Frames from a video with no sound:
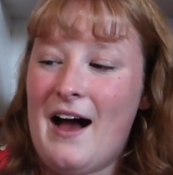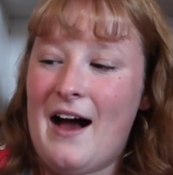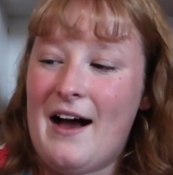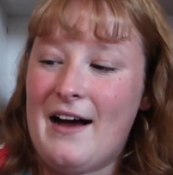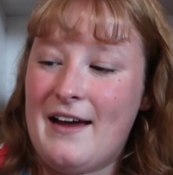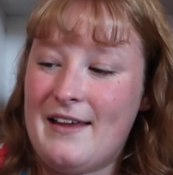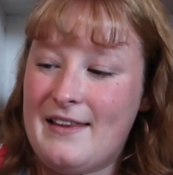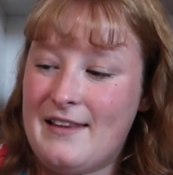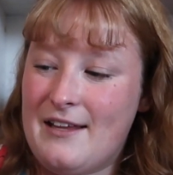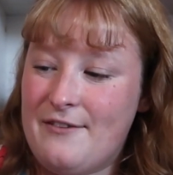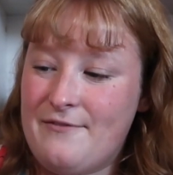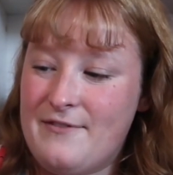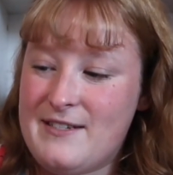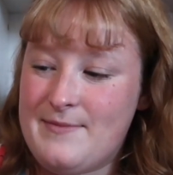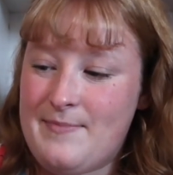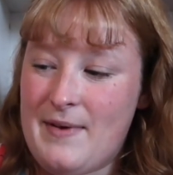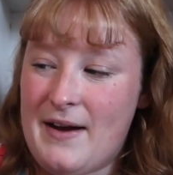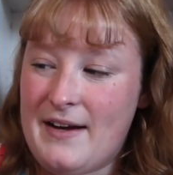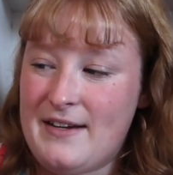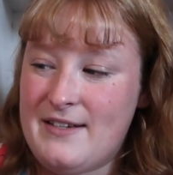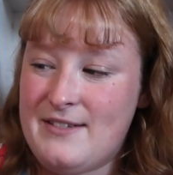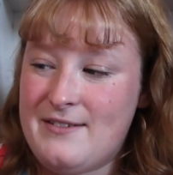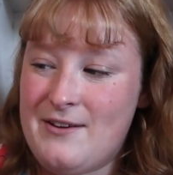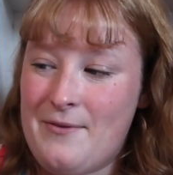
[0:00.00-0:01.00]
I love this
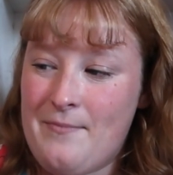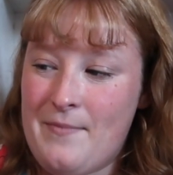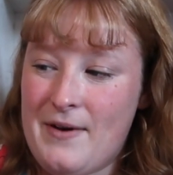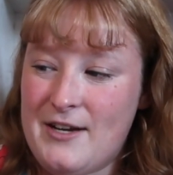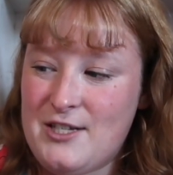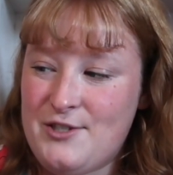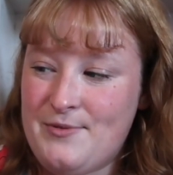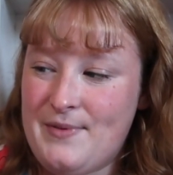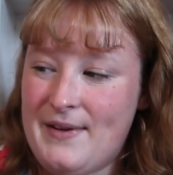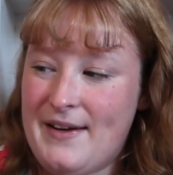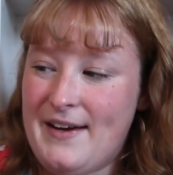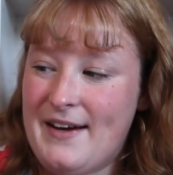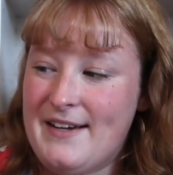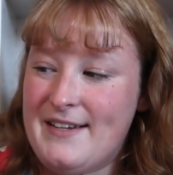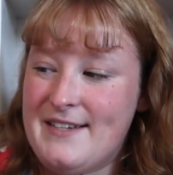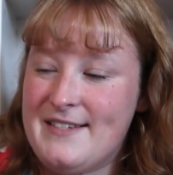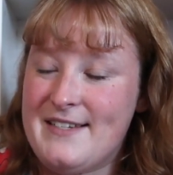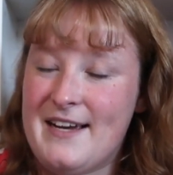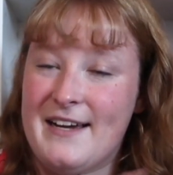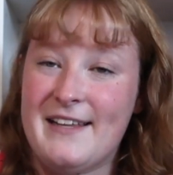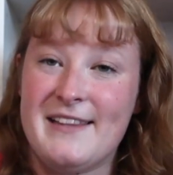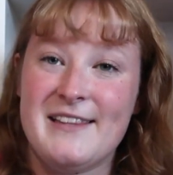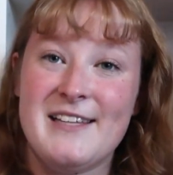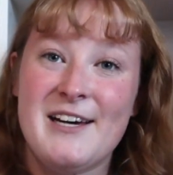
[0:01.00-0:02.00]
bag so much
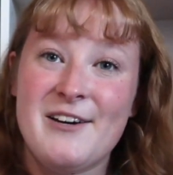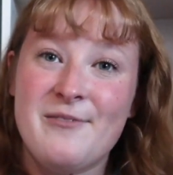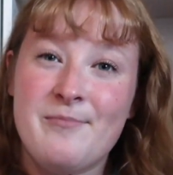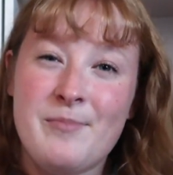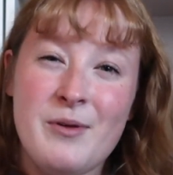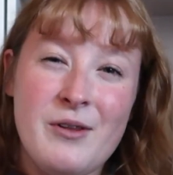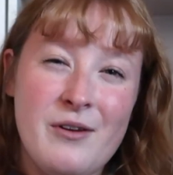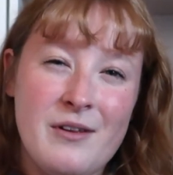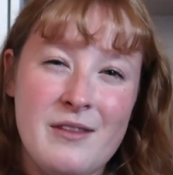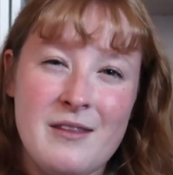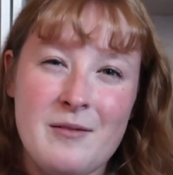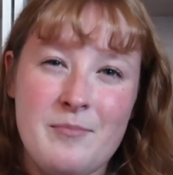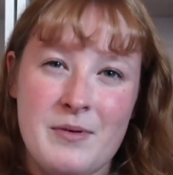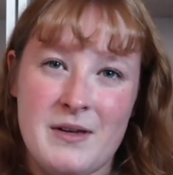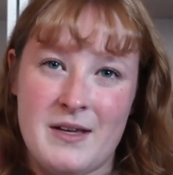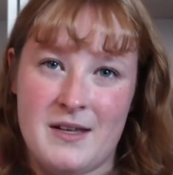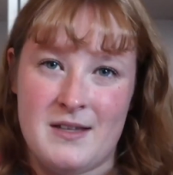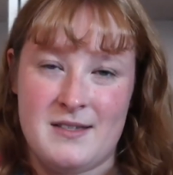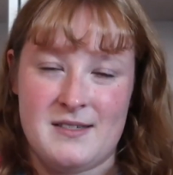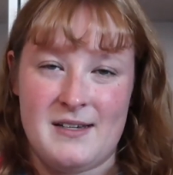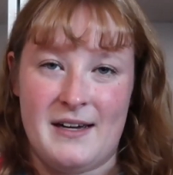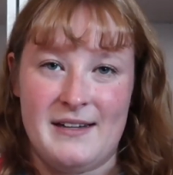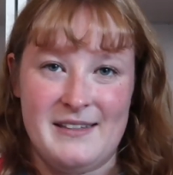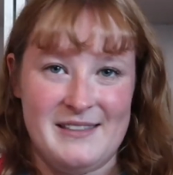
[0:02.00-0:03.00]
because I love Beauty and the
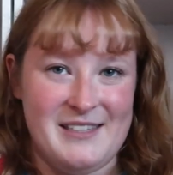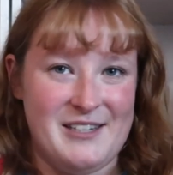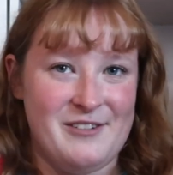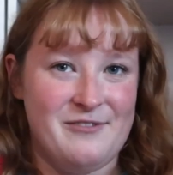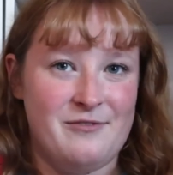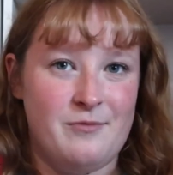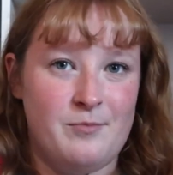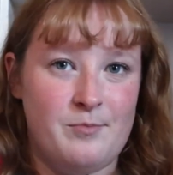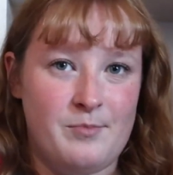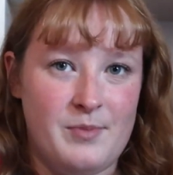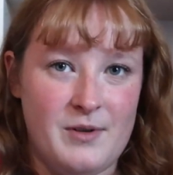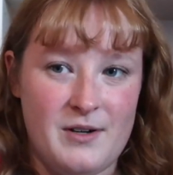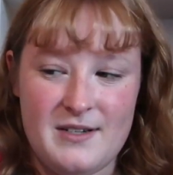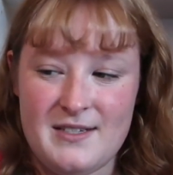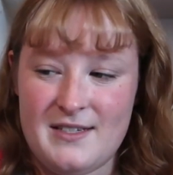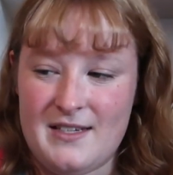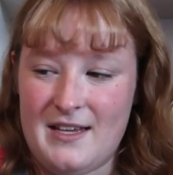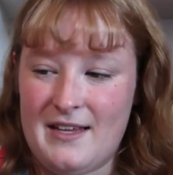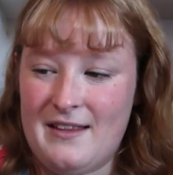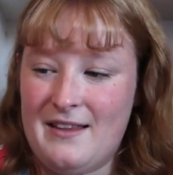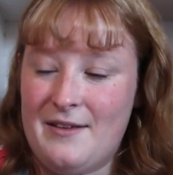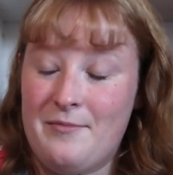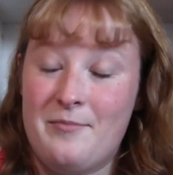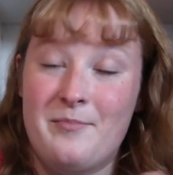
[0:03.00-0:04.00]
Beast, I love books
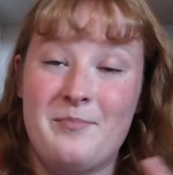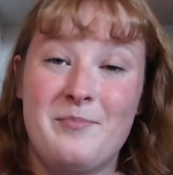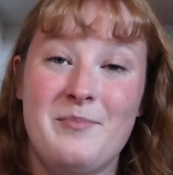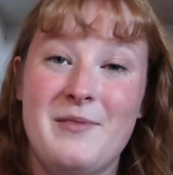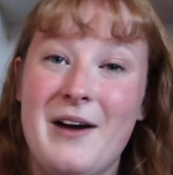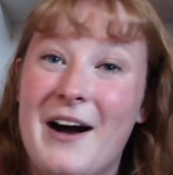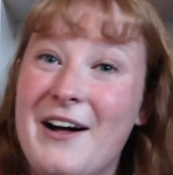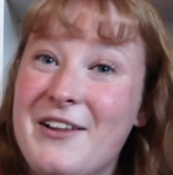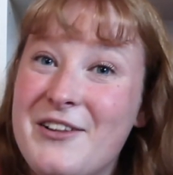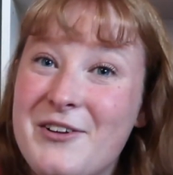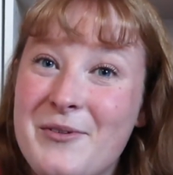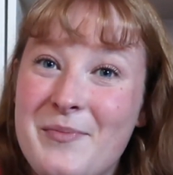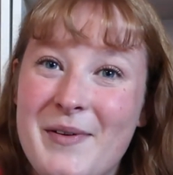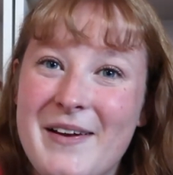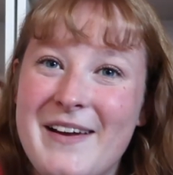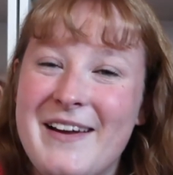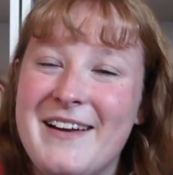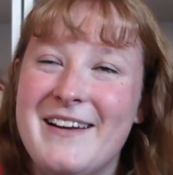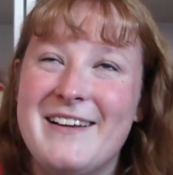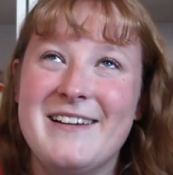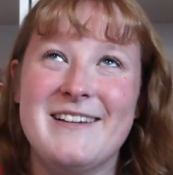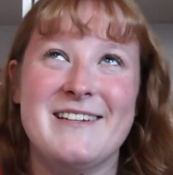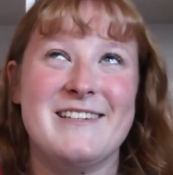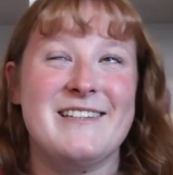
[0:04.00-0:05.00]
and color
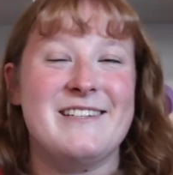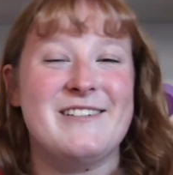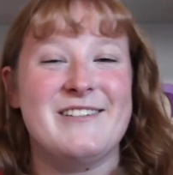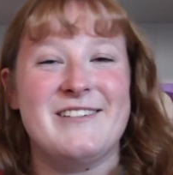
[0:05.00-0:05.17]
pink is